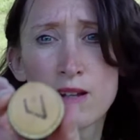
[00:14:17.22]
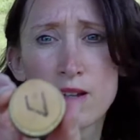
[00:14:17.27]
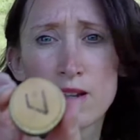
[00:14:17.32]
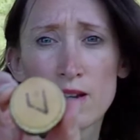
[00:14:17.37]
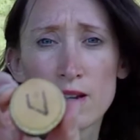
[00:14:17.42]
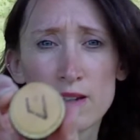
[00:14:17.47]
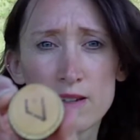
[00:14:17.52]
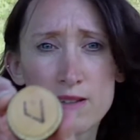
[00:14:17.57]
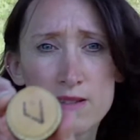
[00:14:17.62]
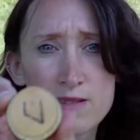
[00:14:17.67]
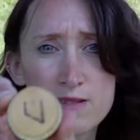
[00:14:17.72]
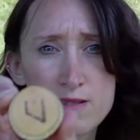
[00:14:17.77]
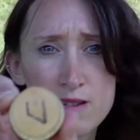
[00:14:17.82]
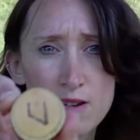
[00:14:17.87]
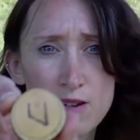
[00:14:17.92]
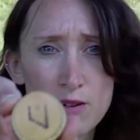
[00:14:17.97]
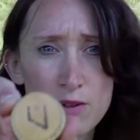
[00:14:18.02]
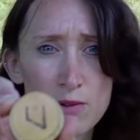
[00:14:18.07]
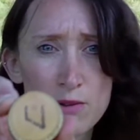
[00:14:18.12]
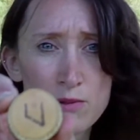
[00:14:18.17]
like
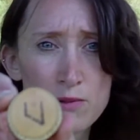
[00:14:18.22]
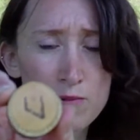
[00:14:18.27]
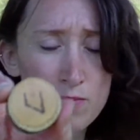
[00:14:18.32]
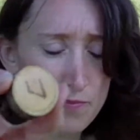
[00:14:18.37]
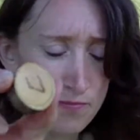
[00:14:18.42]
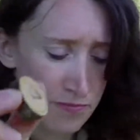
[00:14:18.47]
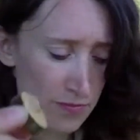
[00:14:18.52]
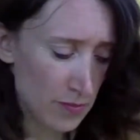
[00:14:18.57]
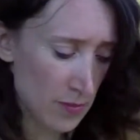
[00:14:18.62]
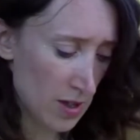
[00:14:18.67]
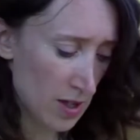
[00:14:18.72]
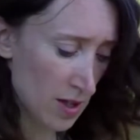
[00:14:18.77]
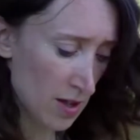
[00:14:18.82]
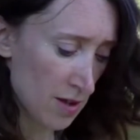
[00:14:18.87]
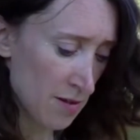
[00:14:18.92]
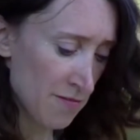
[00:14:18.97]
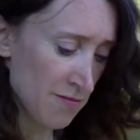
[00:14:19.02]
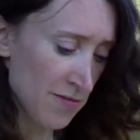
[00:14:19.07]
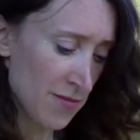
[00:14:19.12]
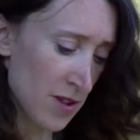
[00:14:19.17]
so,
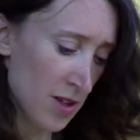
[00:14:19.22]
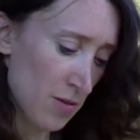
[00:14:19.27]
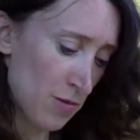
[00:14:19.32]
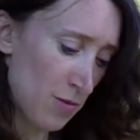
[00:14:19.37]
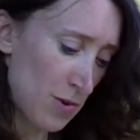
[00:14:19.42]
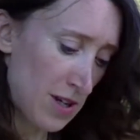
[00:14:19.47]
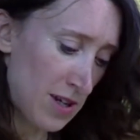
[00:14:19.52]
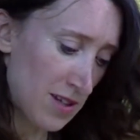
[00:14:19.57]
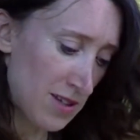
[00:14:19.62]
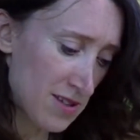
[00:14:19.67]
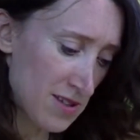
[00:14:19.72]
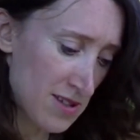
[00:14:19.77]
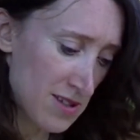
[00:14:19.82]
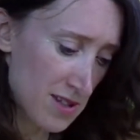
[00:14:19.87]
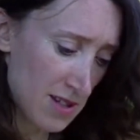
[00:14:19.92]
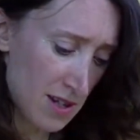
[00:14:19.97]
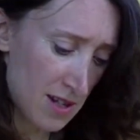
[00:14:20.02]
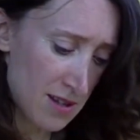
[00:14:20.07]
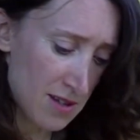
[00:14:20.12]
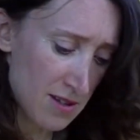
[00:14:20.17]
we can
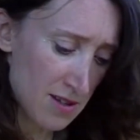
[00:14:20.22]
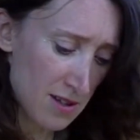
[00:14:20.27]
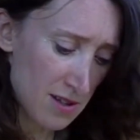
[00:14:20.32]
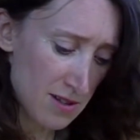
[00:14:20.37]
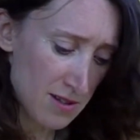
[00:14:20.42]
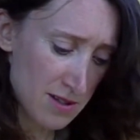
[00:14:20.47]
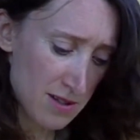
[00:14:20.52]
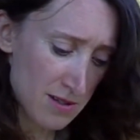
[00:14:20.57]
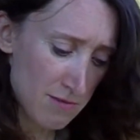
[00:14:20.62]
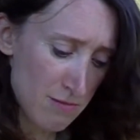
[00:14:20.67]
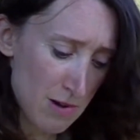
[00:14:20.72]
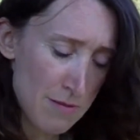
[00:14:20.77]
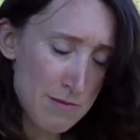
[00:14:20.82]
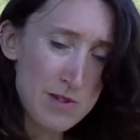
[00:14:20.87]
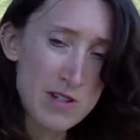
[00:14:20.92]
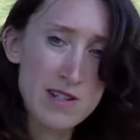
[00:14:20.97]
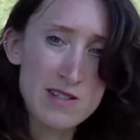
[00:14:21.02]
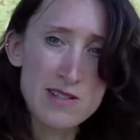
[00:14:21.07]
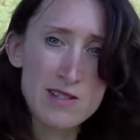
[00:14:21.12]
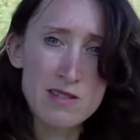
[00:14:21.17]
see that it's
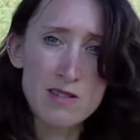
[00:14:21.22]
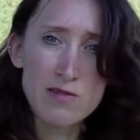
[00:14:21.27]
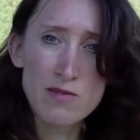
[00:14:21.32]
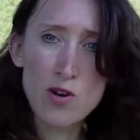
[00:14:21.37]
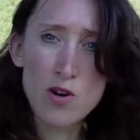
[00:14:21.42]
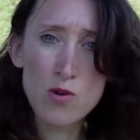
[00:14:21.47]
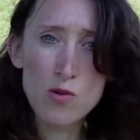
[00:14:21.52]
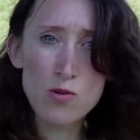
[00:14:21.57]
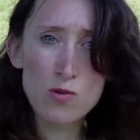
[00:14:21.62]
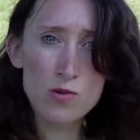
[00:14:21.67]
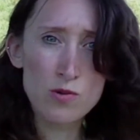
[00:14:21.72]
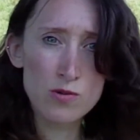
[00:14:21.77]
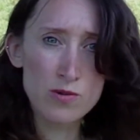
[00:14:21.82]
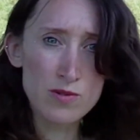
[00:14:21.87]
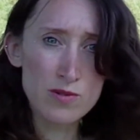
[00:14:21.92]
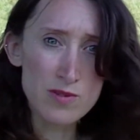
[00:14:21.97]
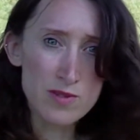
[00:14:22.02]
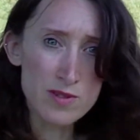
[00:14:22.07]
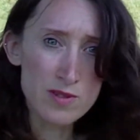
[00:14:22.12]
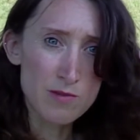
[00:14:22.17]
reminiscent of
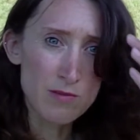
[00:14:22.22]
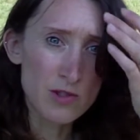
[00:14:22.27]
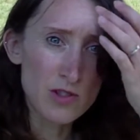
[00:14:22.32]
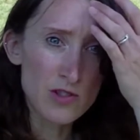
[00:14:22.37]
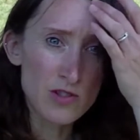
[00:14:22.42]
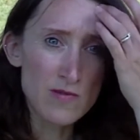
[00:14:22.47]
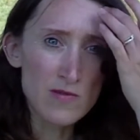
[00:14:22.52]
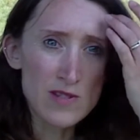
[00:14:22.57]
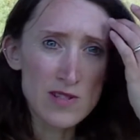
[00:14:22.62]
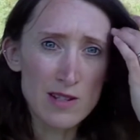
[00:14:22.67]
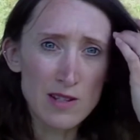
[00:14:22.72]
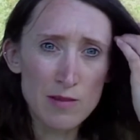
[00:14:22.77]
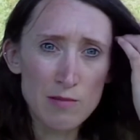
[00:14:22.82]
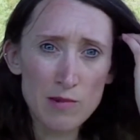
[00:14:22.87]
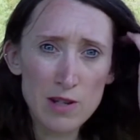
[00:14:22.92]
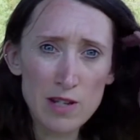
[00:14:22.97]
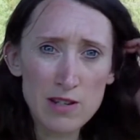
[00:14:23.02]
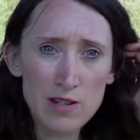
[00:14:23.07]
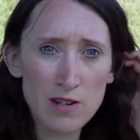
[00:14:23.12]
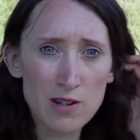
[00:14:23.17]
horns, which obviously
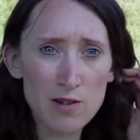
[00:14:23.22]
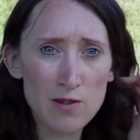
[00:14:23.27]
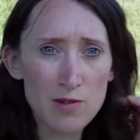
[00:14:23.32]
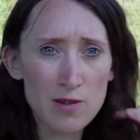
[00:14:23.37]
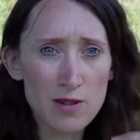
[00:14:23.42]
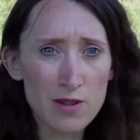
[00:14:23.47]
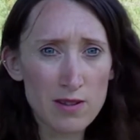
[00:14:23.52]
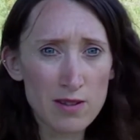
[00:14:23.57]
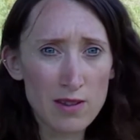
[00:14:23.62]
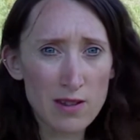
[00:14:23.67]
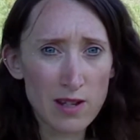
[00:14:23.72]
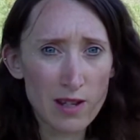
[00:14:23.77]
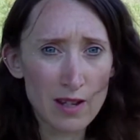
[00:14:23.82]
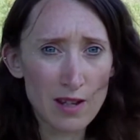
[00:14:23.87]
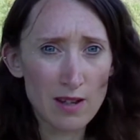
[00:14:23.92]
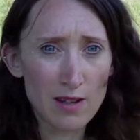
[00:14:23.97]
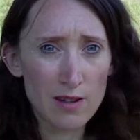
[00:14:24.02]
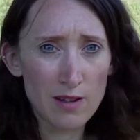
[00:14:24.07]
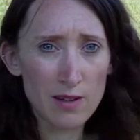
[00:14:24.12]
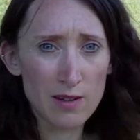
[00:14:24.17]
we know that
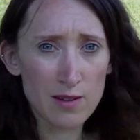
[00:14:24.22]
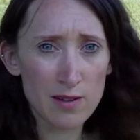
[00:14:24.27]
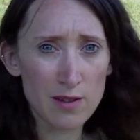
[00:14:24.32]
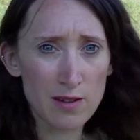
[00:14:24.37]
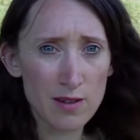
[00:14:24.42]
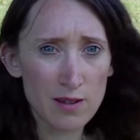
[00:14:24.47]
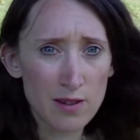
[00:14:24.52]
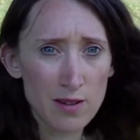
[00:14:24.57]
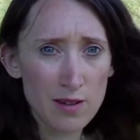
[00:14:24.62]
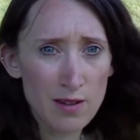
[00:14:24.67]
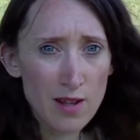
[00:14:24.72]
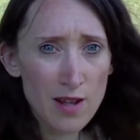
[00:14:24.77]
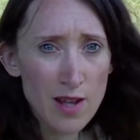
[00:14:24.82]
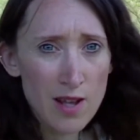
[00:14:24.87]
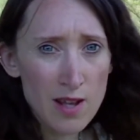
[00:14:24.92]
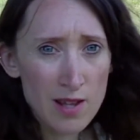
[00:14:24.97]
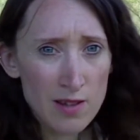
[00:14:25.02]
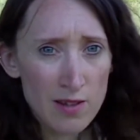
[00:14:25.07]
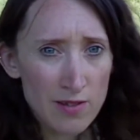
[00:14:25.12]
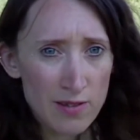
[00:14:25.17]
the
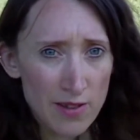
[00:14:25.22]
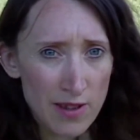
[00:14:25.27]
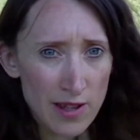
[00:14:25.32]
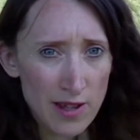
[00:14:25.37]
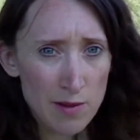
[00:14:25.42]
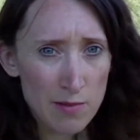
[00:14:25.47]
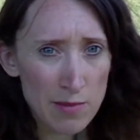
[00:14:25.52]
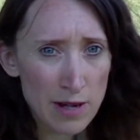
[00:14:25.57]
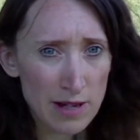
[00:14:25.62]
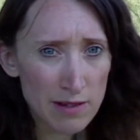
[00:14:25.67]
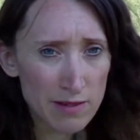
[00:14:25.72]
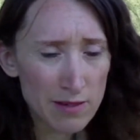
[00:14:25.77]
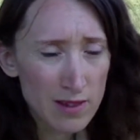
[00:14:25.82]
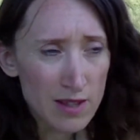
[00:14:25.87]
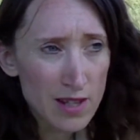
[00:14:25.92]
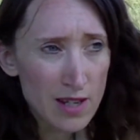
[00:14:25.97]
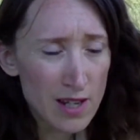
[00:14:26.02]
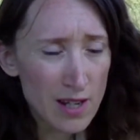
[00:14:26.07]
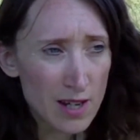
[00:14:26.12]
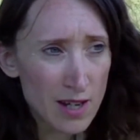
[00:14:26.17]
thing about
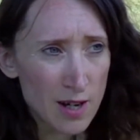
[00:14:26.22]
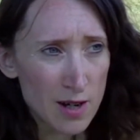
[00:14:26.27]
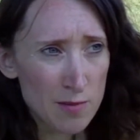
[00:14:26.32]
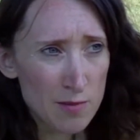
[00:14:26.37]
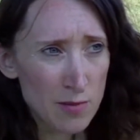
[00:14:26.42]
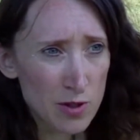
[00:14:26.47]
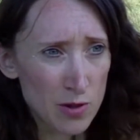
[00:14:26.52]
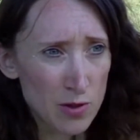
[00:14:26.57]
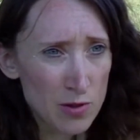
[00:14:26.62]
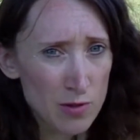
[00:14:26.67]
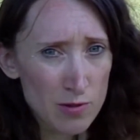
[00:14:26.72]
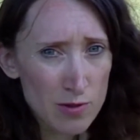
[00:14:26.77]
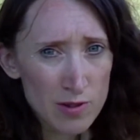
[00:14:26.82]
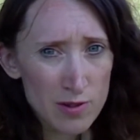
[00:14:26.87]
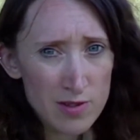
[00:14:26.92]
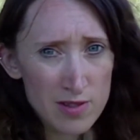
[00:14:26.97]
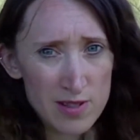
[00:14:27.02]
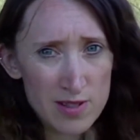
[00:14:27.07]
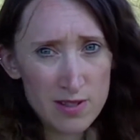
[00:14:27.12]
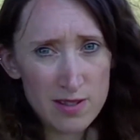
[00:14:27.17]
the
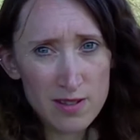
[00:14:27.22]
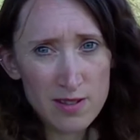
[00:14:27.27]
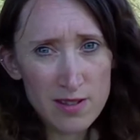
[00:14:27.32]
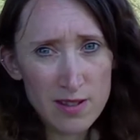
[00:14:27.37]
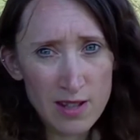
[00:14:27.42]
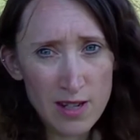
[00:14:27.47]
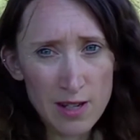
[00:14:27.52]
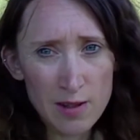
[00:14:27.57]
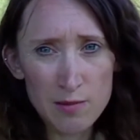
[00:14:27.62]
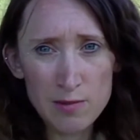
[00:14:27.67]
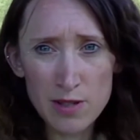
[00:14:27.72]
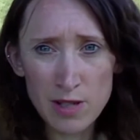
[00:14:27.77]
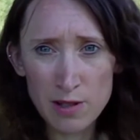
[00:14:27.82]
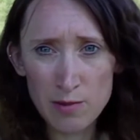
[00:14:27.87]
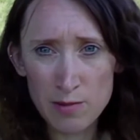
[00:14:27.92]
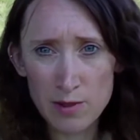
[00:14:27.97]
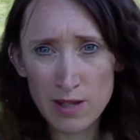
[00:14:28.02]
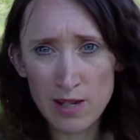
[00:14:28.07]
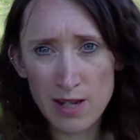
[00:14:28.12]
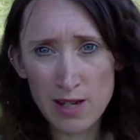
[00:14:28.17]
Aurochs that they
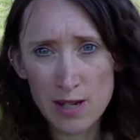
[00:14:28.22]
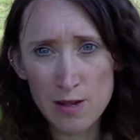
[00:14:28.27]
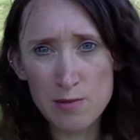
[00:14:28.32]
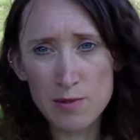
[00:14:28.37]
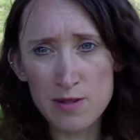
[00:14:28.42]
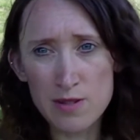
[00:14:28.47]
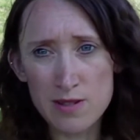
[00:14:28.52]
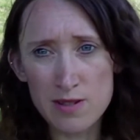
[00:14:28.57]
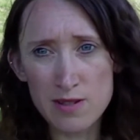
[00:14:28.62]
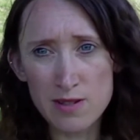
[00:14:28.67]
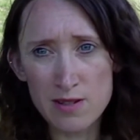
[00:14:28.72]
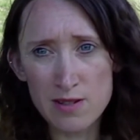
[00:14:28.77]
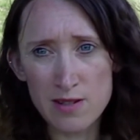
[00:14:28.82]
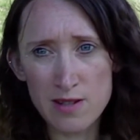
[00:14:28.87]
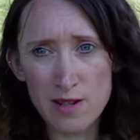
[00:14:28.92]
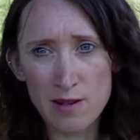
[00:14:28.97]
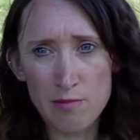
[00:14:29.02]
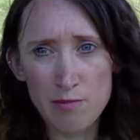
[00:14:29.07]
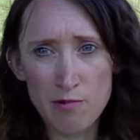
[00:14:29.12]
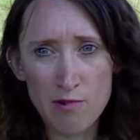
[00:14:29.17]
would keep as
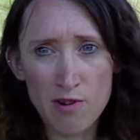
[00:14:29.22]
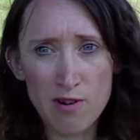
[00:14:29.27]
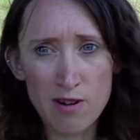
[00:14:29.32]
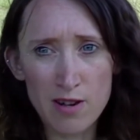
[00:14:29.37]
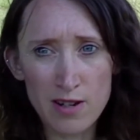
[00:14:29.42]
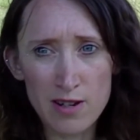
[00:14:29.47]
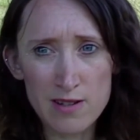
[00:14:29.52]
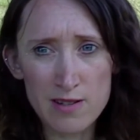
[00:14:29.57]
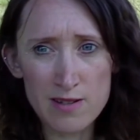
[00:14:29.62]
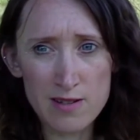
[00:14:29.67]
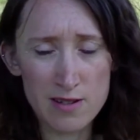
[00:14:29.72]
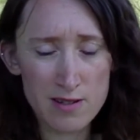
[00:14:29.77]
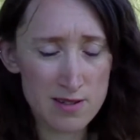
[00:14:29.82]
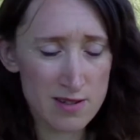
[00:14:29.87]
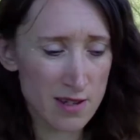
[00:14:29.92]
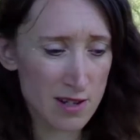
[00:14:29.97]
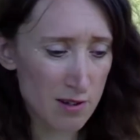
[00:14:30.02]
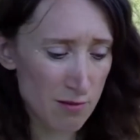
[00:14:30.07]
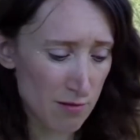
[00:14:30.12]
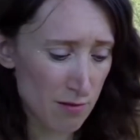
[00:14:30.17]
their prize, their
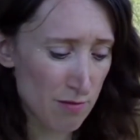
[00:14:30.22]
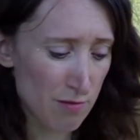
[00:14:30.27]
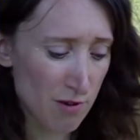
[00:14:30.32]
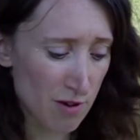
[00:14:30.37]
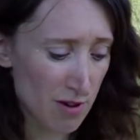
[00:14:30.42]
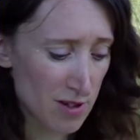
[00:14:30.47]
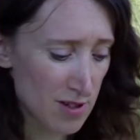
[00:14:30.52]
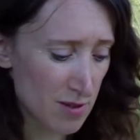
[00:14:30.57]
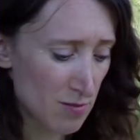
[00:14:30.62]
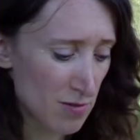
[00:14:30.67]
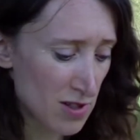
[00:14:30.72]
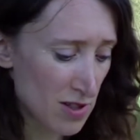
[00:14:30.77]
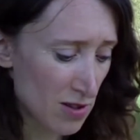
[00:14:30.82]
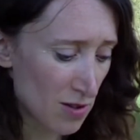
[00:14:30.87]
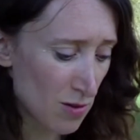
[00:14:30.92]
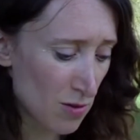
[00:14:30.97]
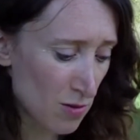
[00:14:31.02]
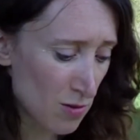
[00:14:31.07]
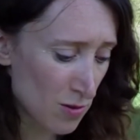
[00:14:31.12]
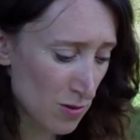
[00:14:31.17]
sacred prize, was
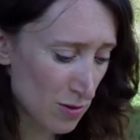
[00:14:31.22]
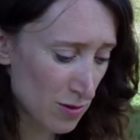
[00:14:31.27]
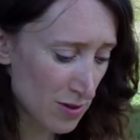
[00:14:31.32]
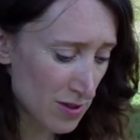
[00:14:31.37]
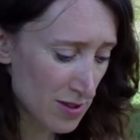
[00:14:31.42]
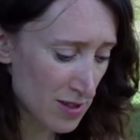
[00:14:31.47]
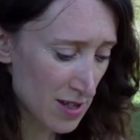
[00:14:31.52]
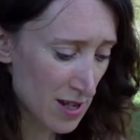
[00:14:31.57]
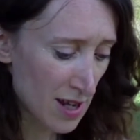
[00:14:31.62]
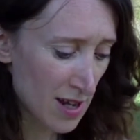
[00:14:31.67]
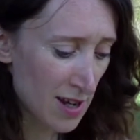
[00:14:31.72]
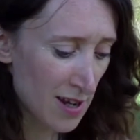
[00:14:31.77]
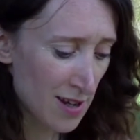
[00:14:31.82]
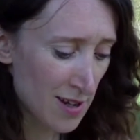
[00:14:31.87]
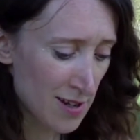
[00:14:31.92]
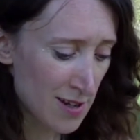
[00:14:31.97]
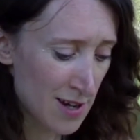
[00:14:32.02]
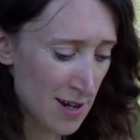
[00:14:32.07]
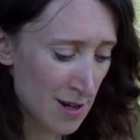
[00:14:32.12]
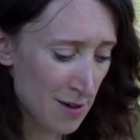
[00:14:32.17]
the horns.
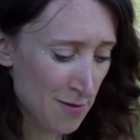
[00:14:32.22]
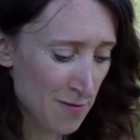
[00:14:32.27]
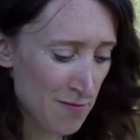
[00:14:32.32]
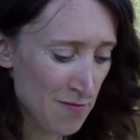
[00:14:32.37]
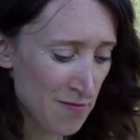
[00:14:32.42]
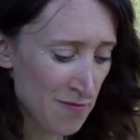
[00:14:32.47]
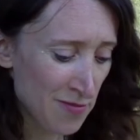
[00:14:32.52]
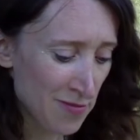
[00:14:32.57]
Now,